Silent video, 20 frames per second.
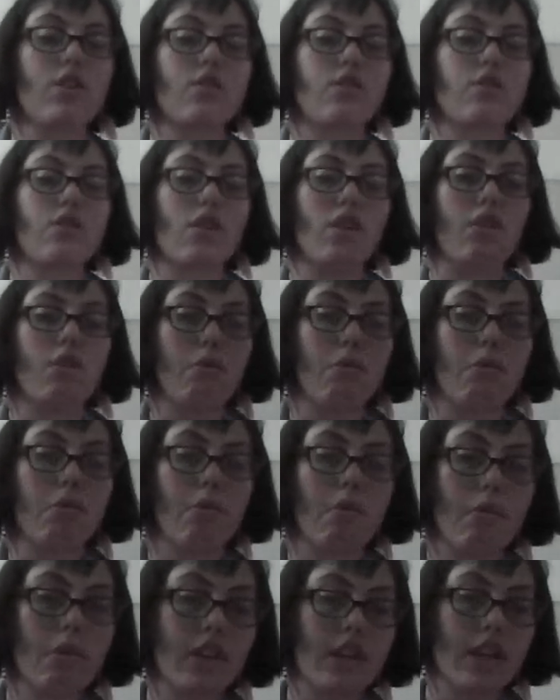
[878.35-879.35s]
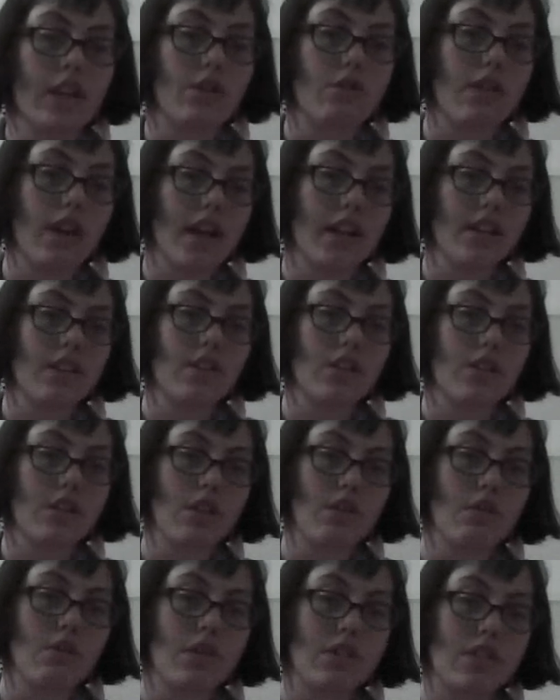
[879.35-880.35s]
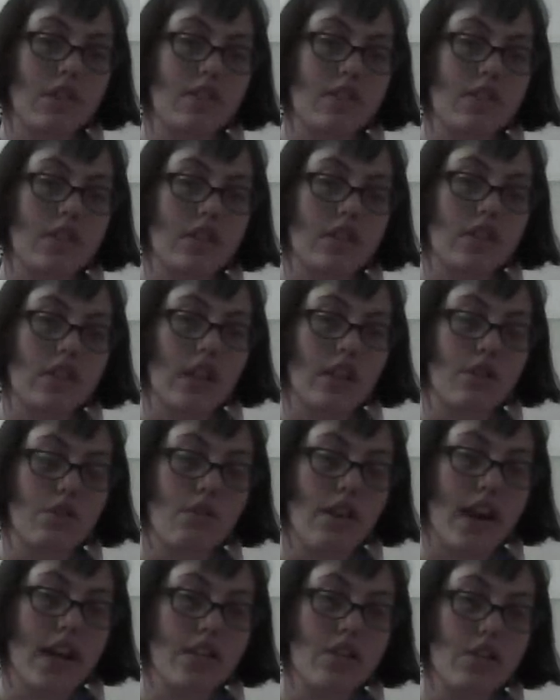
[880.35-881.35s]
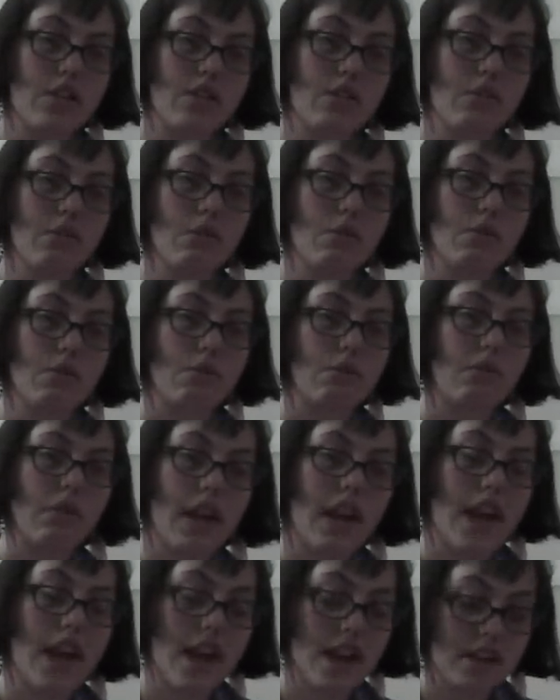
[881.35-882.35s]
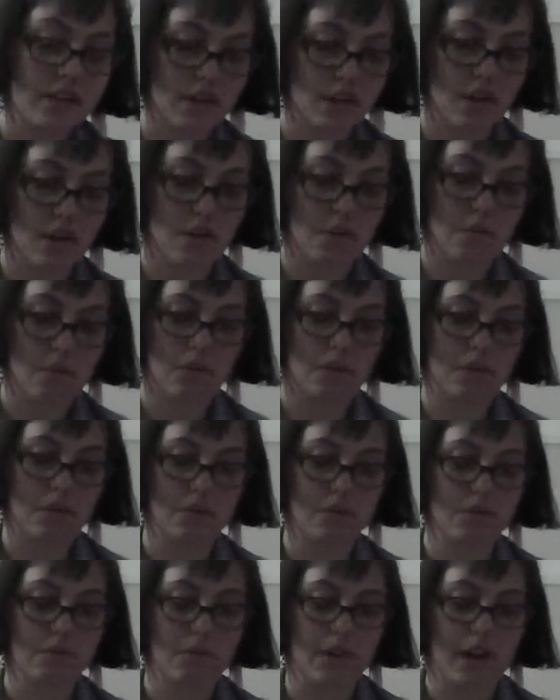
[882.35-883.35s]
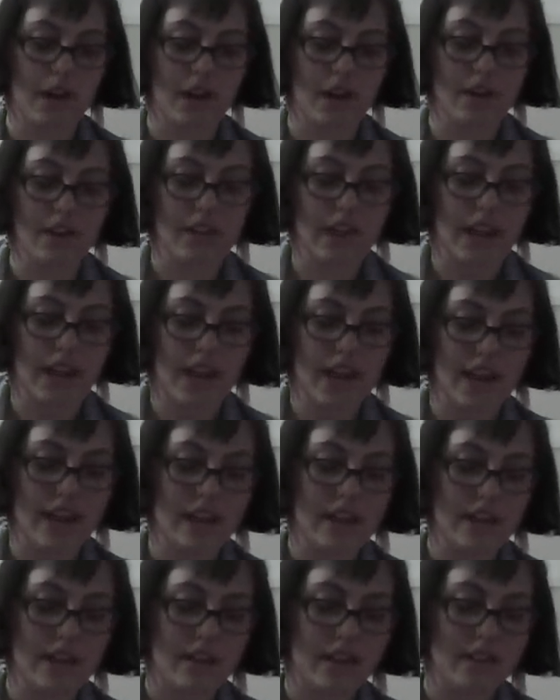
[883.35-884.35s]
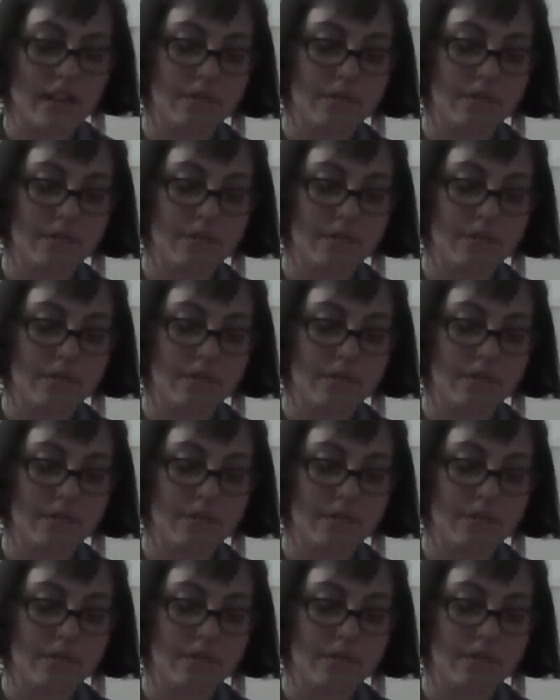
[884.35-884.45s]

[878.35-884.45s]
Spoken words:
So what they try to do is they try to create a world where they